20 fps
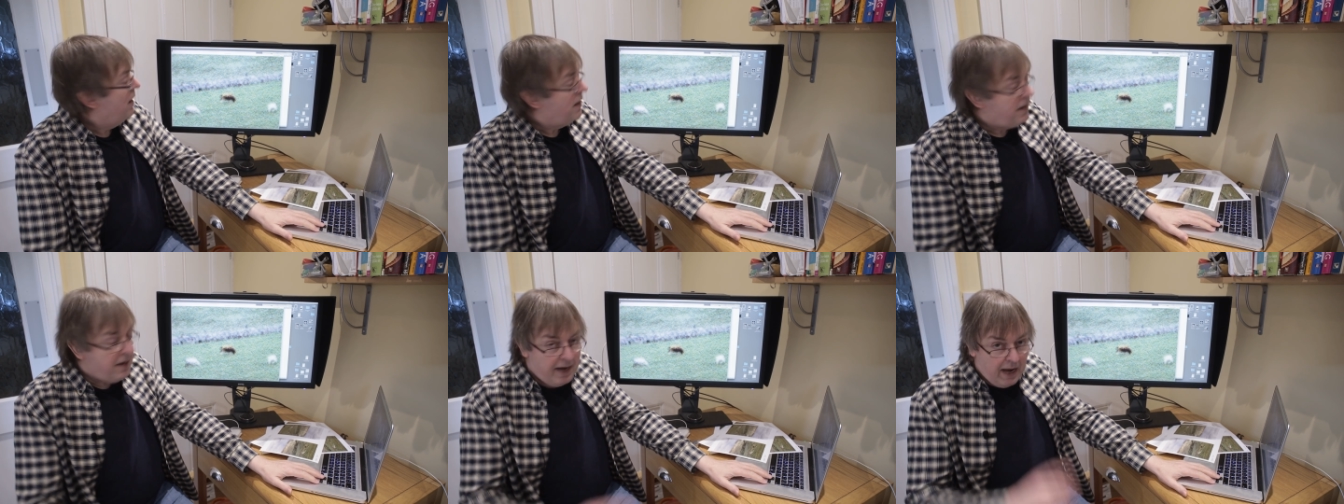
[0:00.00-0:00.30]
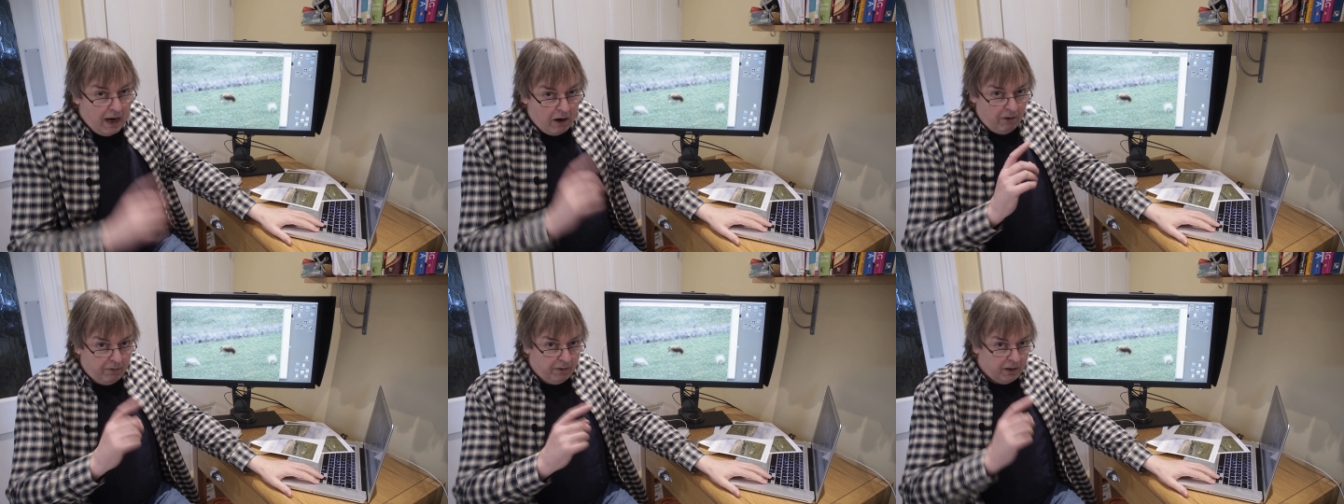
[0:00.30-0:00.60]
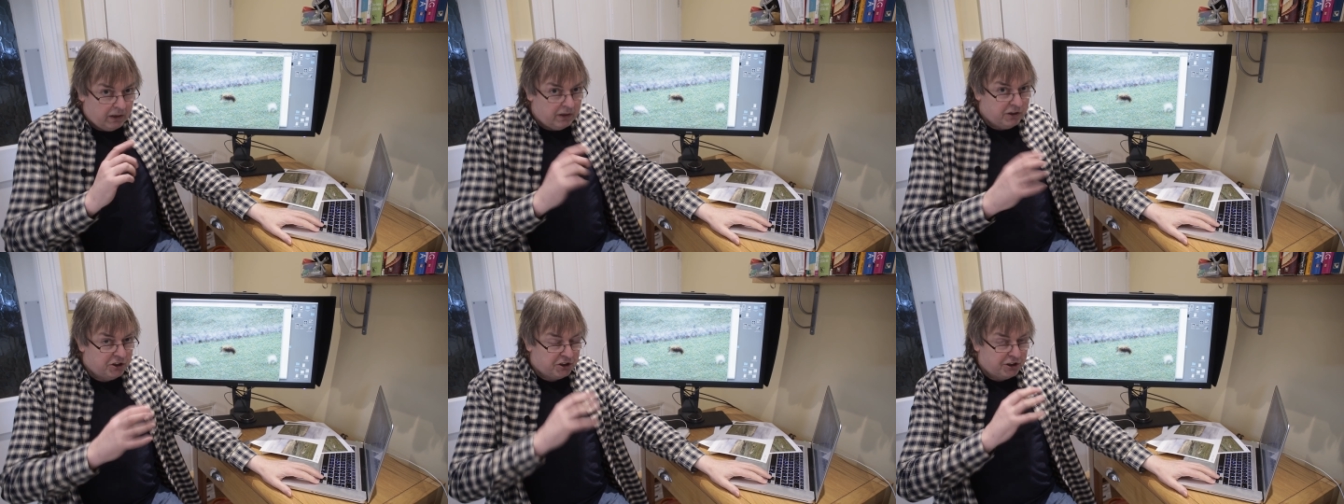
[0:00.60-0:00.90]
Now I'm
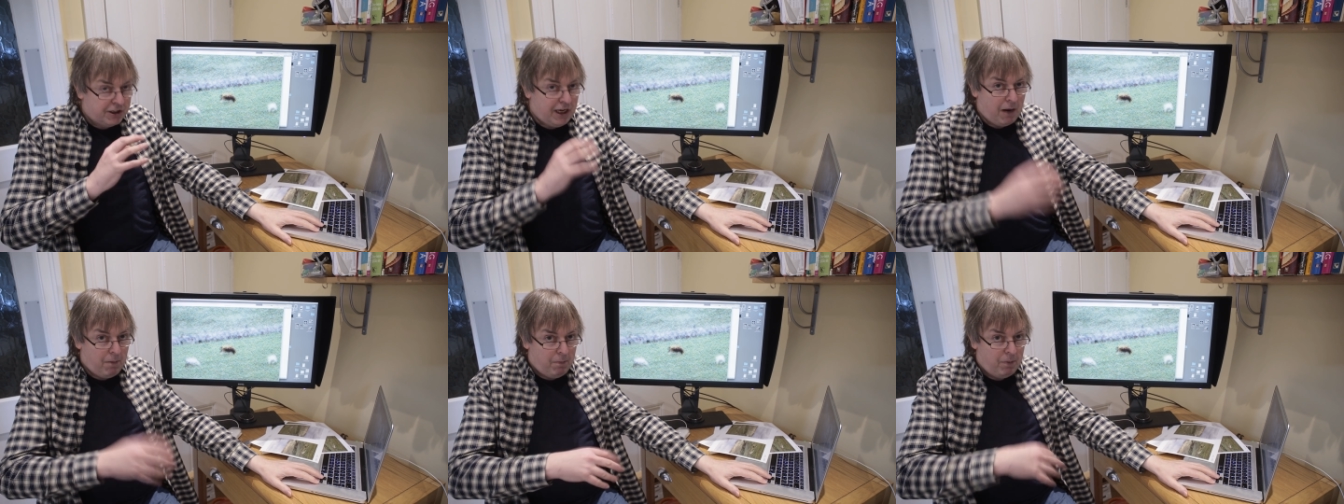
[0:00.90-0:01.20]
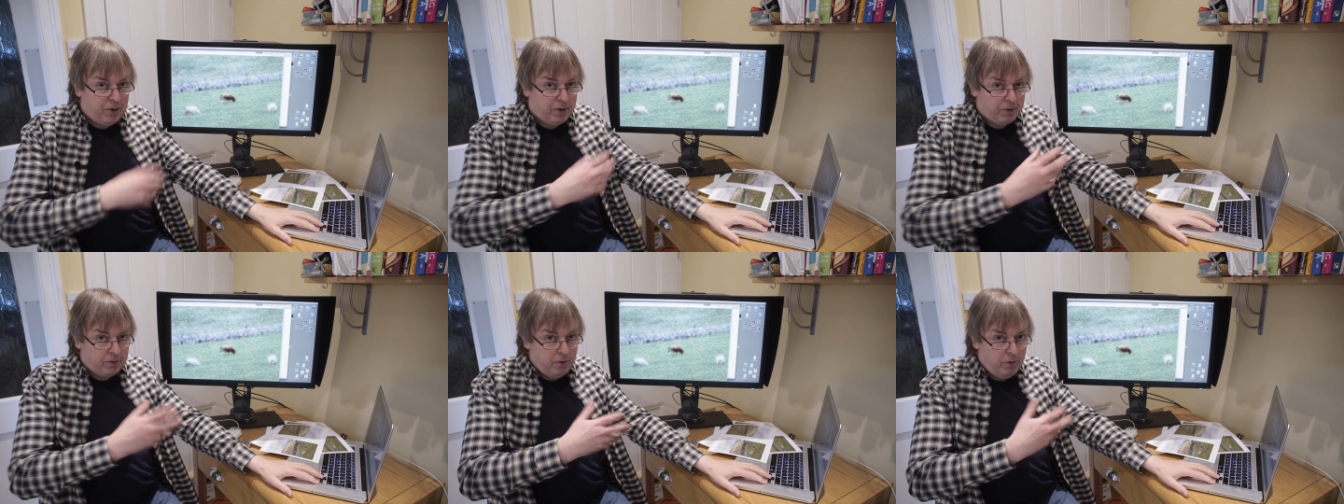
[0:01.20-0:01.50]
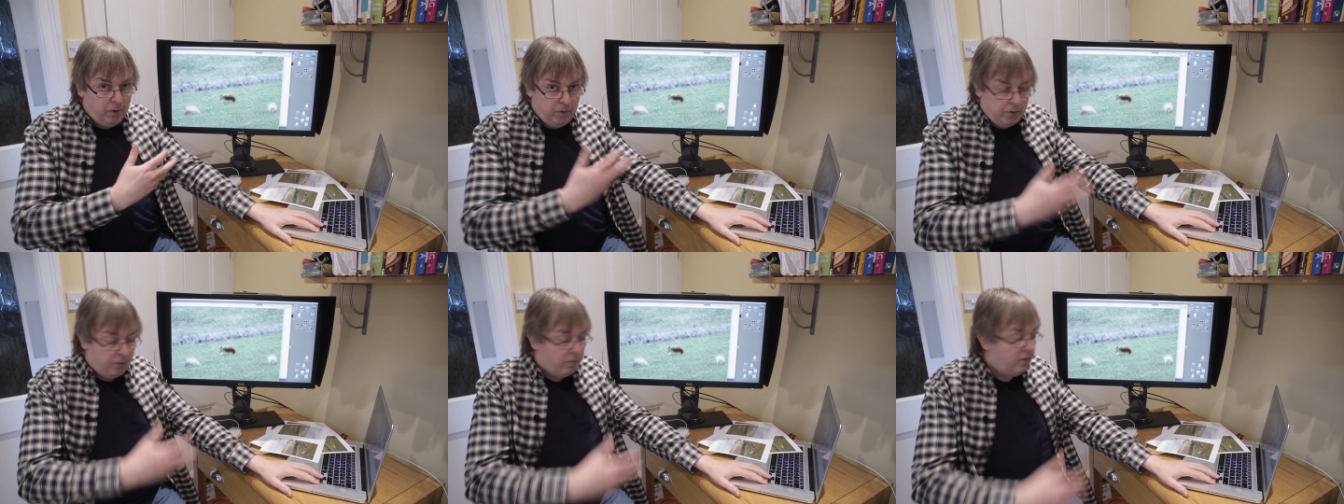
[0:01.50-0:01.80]
going to step
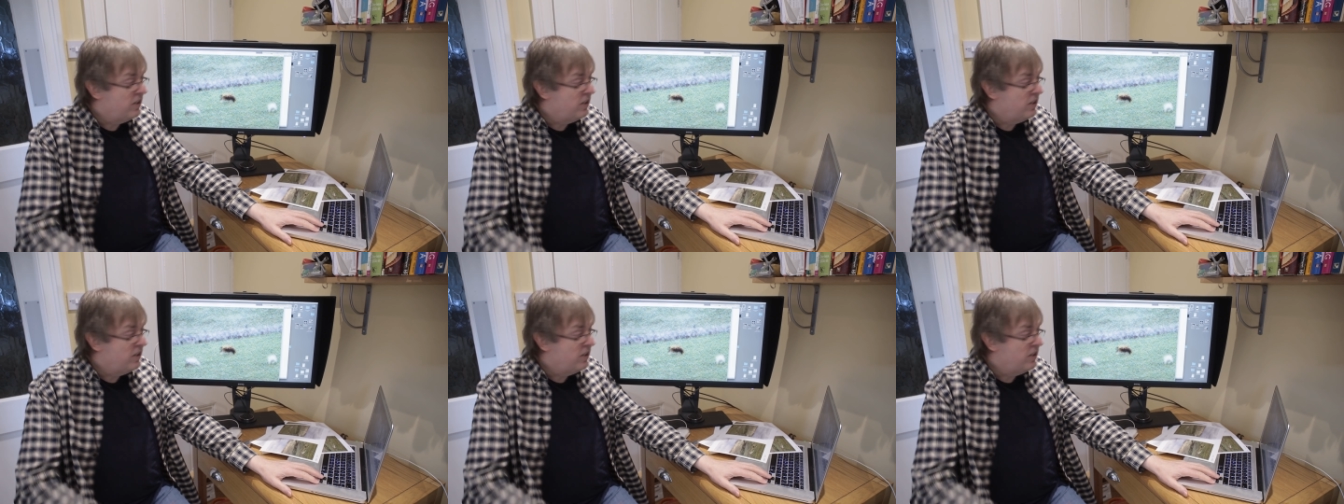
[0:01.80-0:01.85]
through the